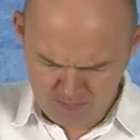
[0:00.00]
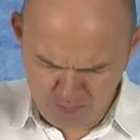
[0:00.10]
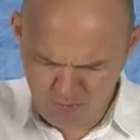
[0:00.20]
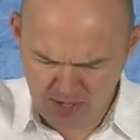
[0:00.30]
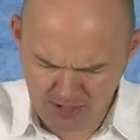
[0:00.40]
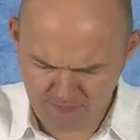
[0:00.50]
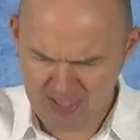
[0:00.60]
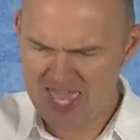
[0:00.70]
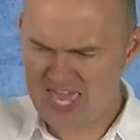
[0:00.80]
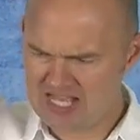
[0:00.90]
Book of
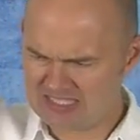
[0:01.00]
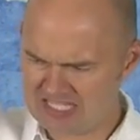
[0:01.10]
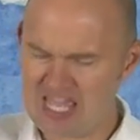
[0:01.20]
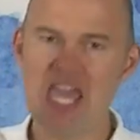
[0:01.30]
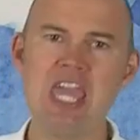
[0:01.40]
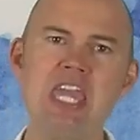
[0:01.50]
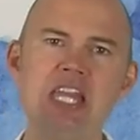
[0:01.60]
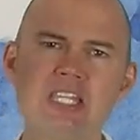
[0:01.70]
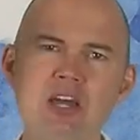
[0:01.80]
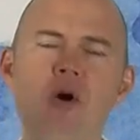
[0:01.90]
Acts
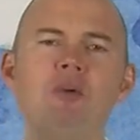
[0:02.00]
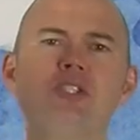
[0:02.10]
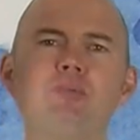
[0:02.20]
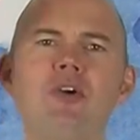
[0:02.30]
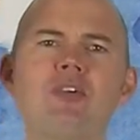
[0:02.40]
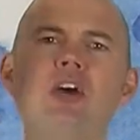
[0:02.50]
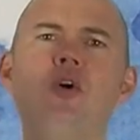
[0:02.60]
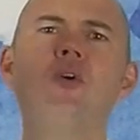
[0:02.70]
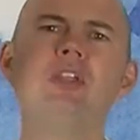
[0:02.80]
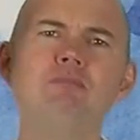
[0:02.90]
8, the Holy Spirit can
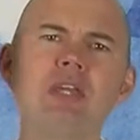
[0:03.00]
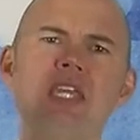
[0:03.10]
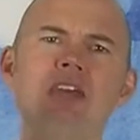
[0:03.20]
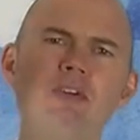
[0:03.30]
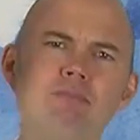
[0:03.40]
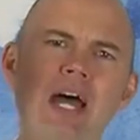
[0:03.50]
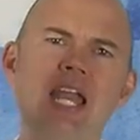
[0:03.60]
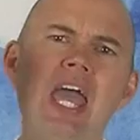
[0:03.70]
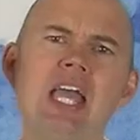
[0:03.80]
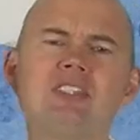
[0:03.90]
only be given by
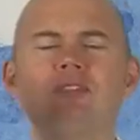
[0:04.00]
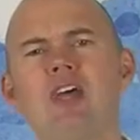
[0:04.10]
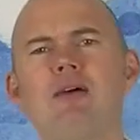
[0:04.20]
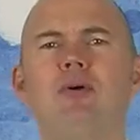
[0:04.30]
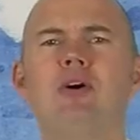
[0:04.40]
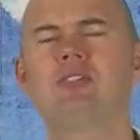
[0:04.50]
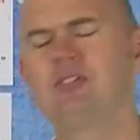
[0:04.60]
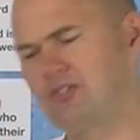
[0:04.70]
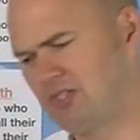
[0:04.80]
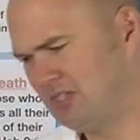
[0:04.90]
the hands of the
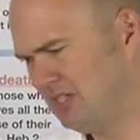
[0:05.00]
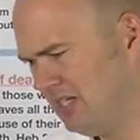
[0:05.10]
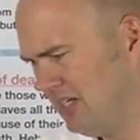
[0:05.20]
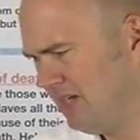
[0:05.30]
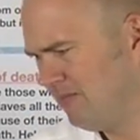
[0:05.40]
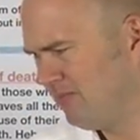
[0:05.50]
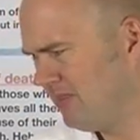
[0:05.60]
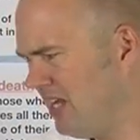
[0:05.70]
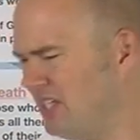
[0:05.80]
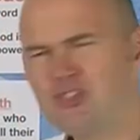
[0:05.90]
apostles.
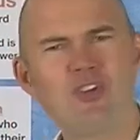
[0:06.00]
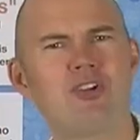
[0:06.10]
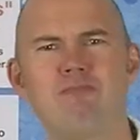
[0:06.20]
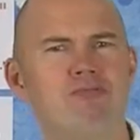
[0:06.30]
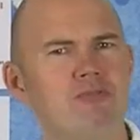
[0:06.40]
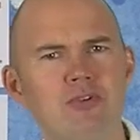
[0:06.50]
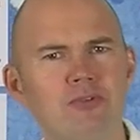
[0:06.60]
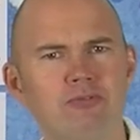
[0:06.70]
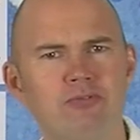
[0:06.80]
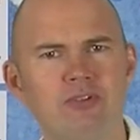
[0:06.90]
That is not a
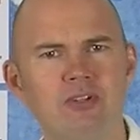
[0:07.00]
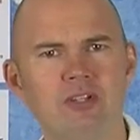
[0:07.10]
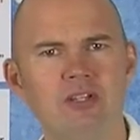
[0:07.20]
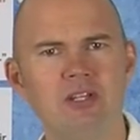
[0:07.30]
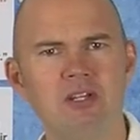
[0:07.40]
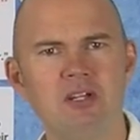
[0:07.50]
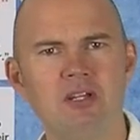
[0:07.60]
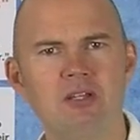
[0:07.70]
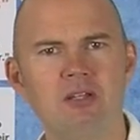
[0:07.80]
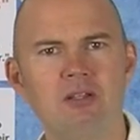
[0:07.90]
proof.
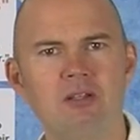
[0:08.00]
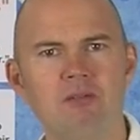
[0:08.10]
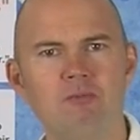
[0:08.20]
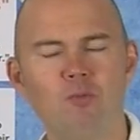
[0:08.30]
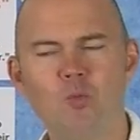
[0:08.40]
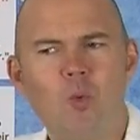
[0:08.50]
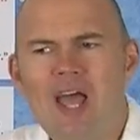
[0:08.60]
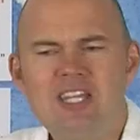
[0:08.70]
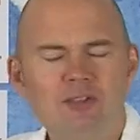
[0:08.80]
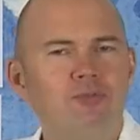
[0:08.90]

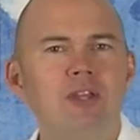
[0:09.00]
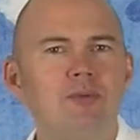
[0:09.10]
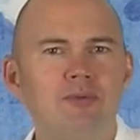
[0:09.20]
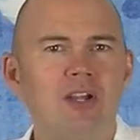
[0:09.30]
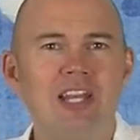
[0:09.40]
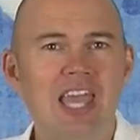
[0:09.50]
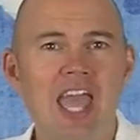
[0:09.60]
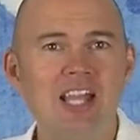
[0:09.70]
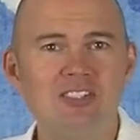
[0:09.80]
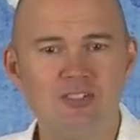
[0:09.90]
Why did Philip not lay
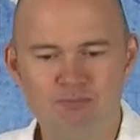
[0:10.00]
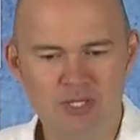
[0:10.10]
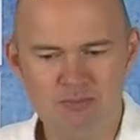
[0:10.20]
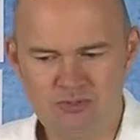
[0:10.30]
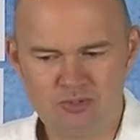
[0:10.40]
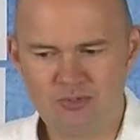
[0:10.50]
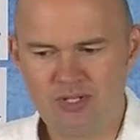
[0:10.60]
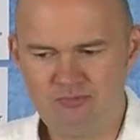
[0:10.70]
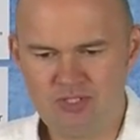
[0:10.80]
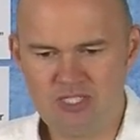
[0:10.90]
hands on people so
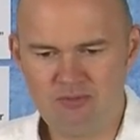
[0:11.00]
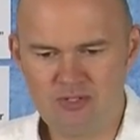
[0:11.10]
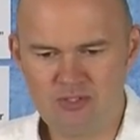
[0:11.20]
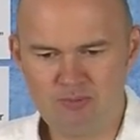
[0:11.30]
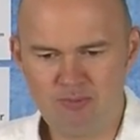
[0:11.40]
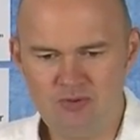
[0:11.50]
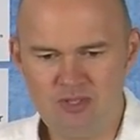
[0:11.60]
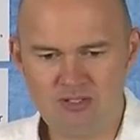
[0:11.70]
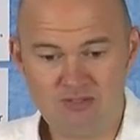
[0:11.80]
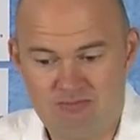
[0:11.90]
they received the Holy
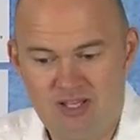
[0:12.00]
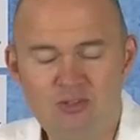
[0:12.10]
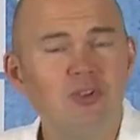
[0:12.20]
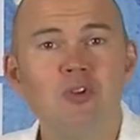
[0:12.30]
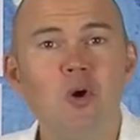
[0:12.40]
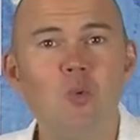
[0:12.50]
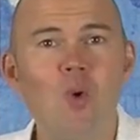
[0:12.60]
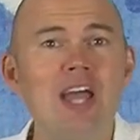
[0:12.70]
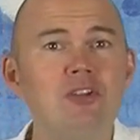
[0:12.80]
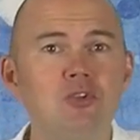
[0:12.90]
Spirit? I don't know.
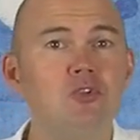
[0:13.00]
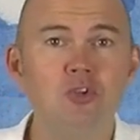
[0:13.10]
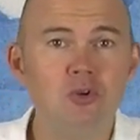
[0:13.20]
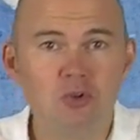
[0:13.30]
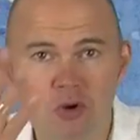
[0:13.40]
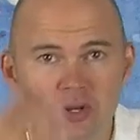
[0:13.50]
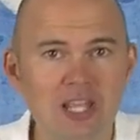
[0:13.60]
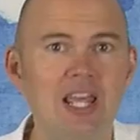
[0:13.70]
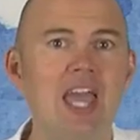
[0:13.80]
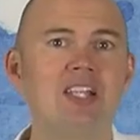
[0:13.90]
Why do you don't
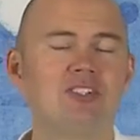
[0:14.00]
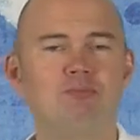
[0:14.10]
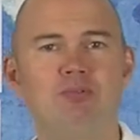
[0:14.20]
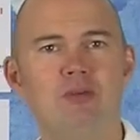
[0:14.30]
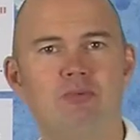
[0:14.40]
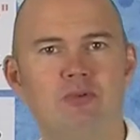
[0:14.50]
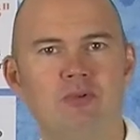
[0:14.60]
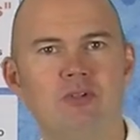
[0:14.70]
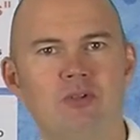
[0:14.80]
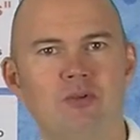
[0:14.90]
lay hands on people
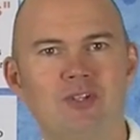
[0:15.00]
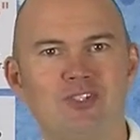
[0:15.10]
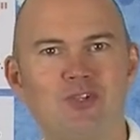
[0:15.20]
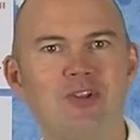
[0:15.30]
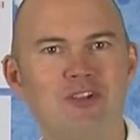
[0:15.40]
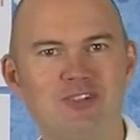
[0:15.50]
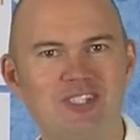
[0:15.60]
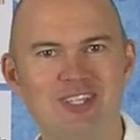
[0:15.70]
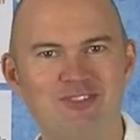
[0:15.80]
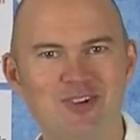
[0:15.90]
so they
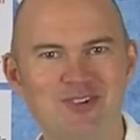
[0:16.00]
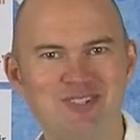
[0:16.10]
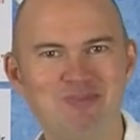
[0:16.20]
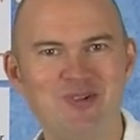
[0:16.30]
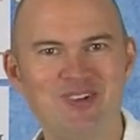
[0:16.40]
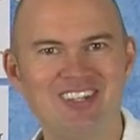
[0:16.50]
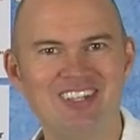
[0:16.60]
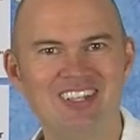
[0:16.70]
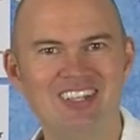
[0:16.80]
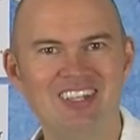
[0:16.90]
receive the Holy Spirit?
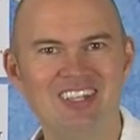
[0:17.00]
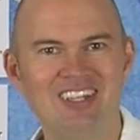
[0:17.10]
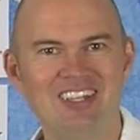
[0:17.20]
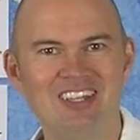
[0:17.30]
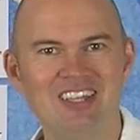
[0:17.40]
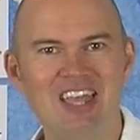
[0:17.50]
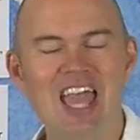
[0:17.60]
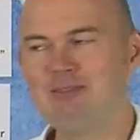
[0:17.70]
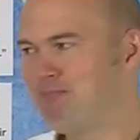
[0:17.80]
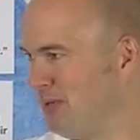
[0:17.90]

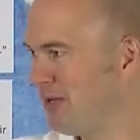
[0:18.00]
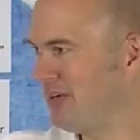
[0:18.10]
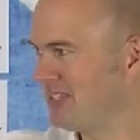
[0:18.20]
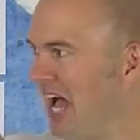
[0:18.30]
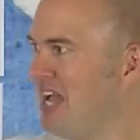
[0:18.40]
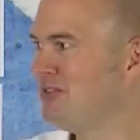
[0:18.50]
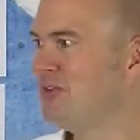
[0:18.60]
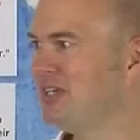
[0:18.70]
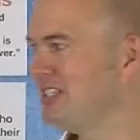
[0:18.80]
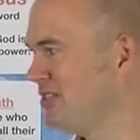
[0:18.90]
And because I
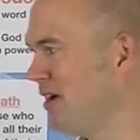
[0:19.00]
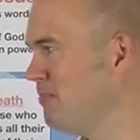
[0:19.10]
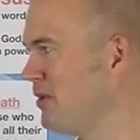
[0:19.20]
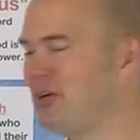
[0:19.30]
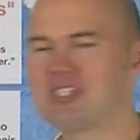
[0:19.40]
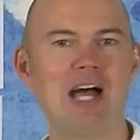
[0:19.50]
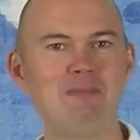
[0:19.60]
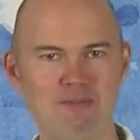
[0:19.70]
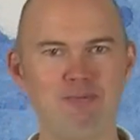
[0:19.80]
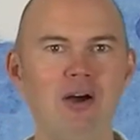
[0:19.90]
do it, it's not because
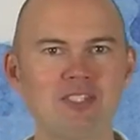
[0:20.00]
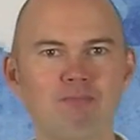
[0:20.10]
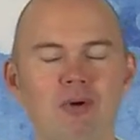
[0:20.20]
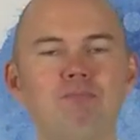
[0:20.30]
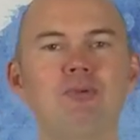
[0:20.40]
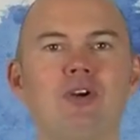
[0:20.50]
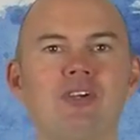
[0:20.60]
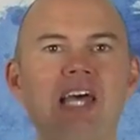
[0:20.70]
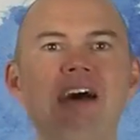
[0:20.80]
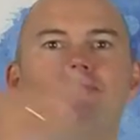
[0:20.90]
I'm an apostle, but
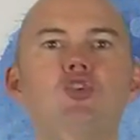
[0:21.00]
because I've